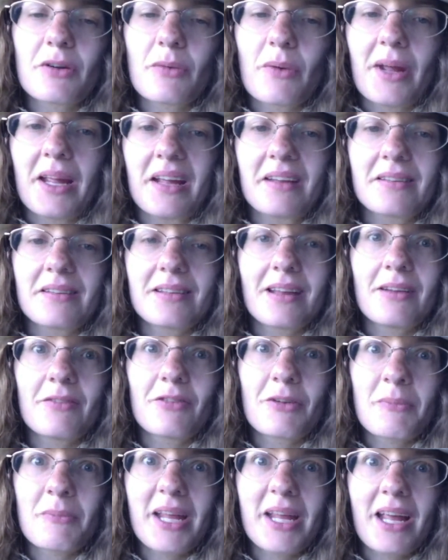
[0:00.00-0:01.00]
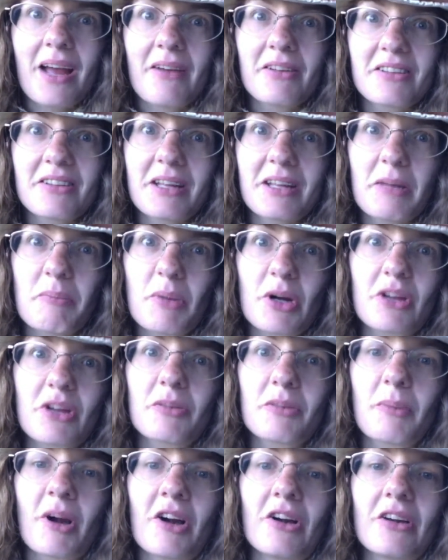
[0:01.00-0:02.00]
Just in different ways. And for
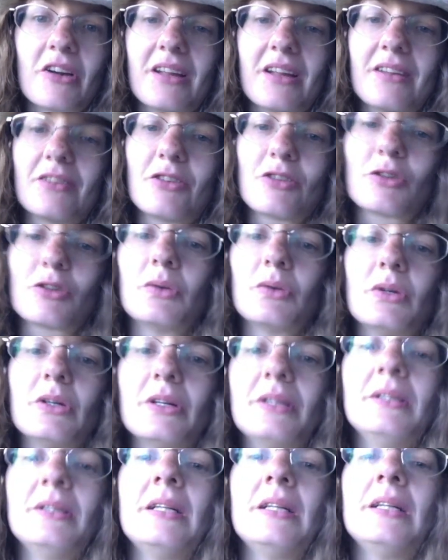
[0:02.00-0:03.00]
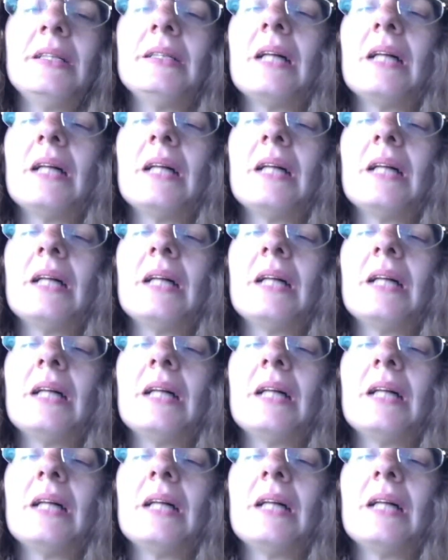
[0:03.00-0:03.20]
me, I was like book smart in